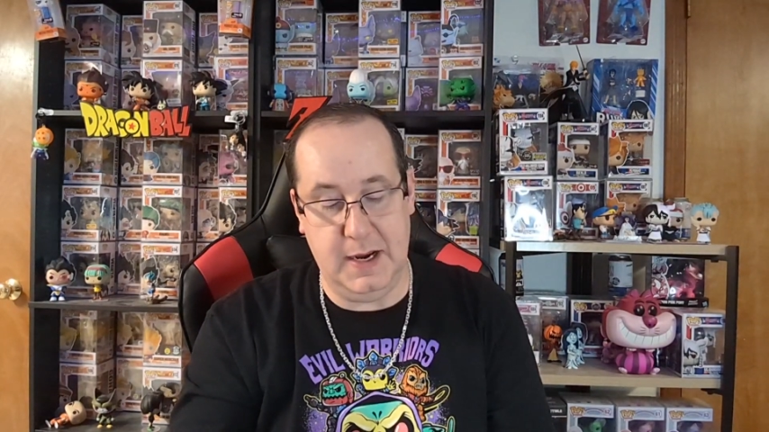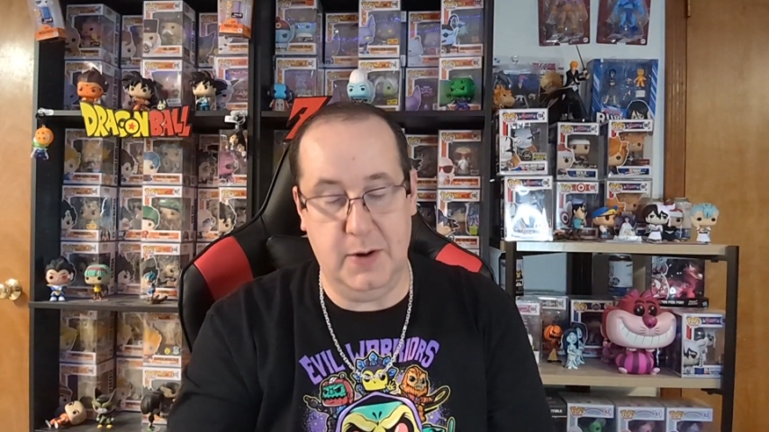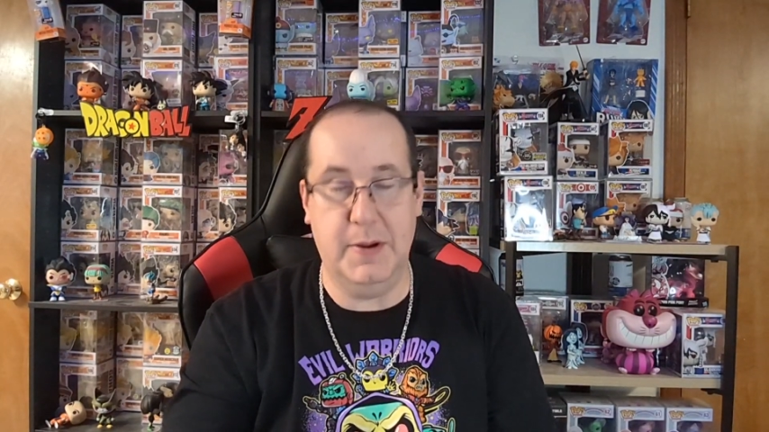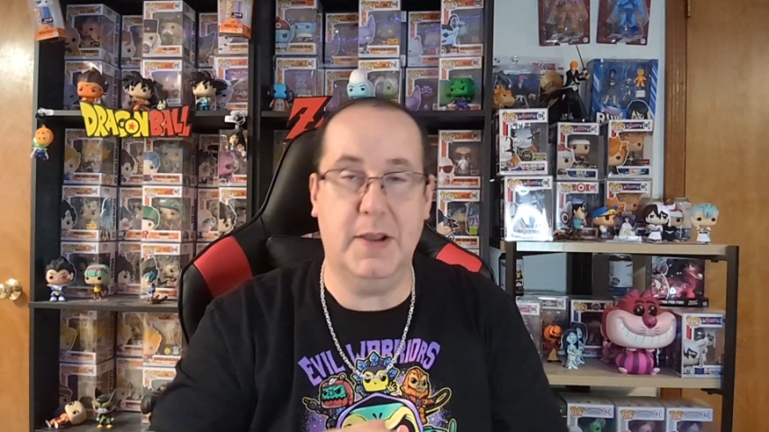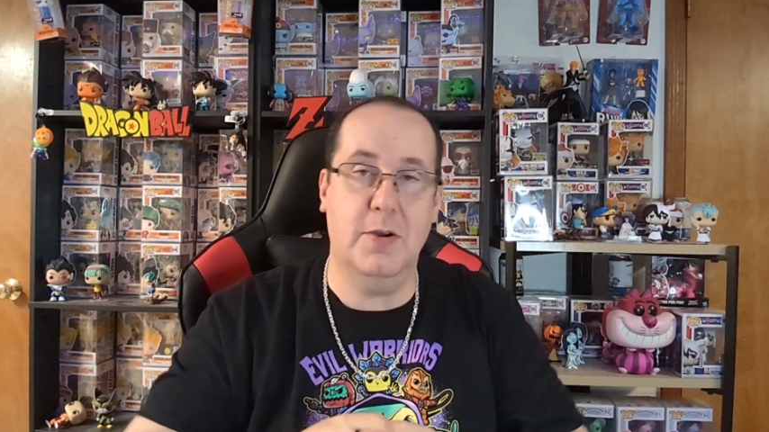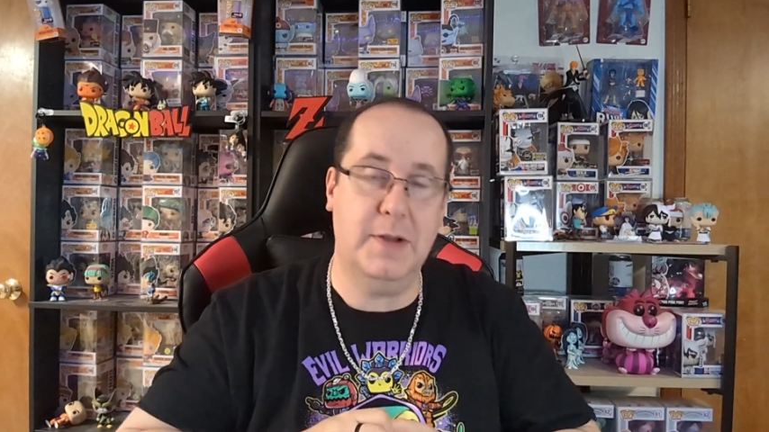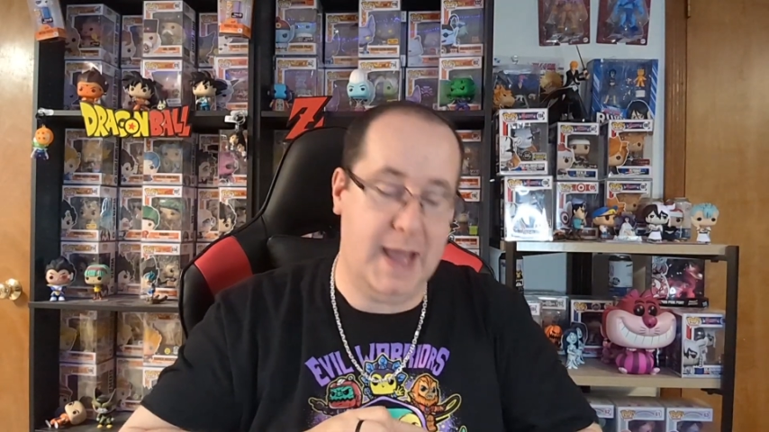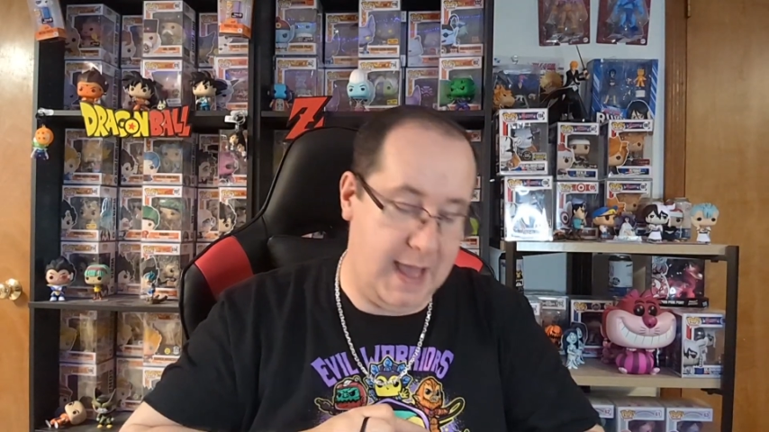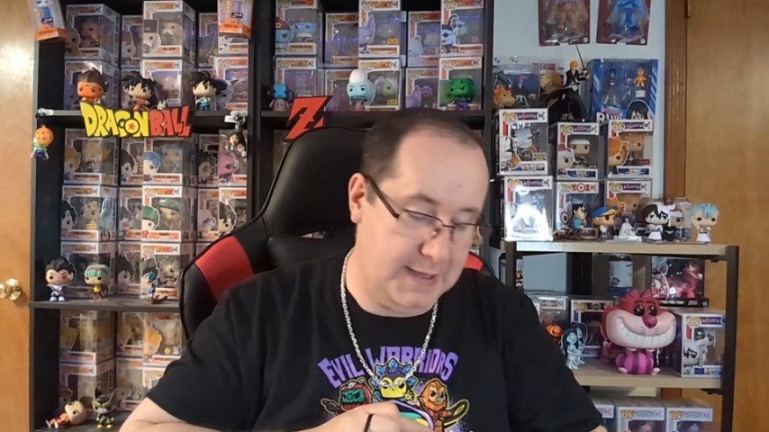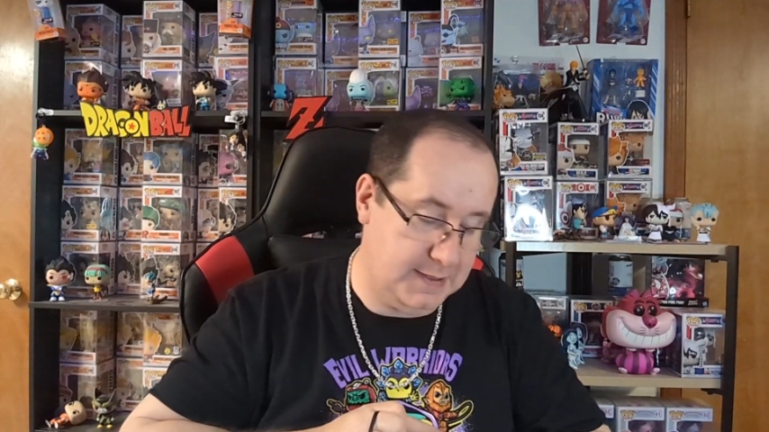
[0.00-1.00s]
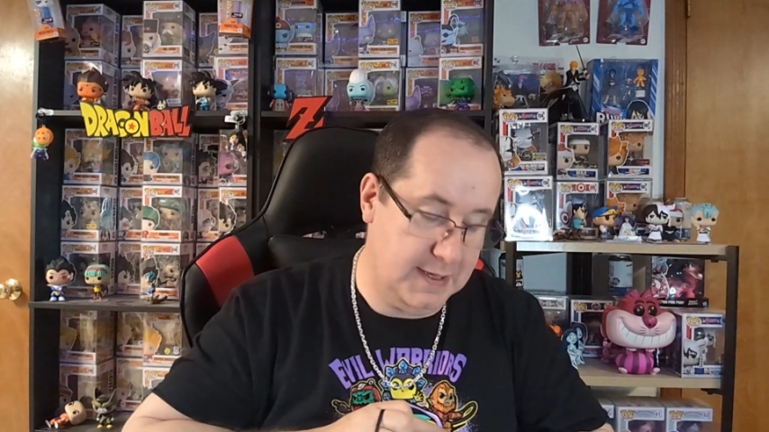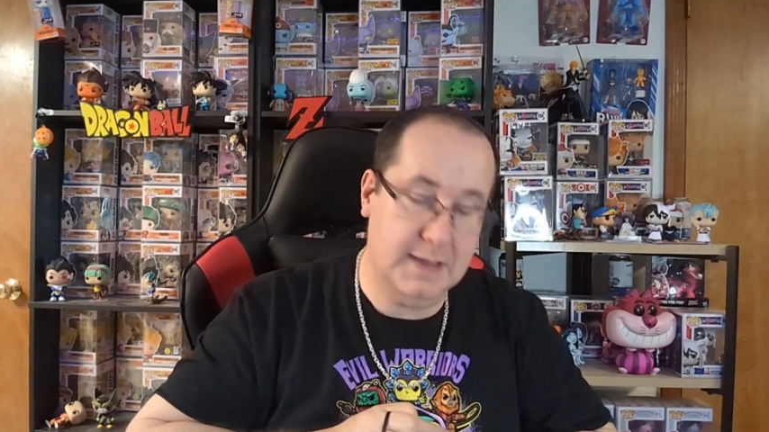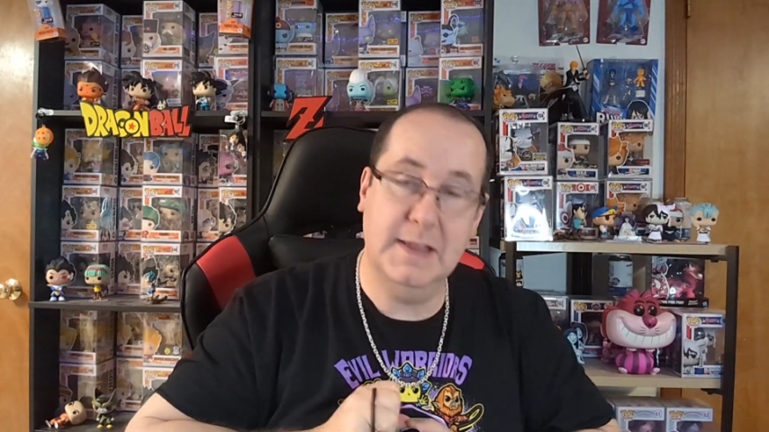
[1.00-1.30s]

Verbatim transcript: Here we go, guys.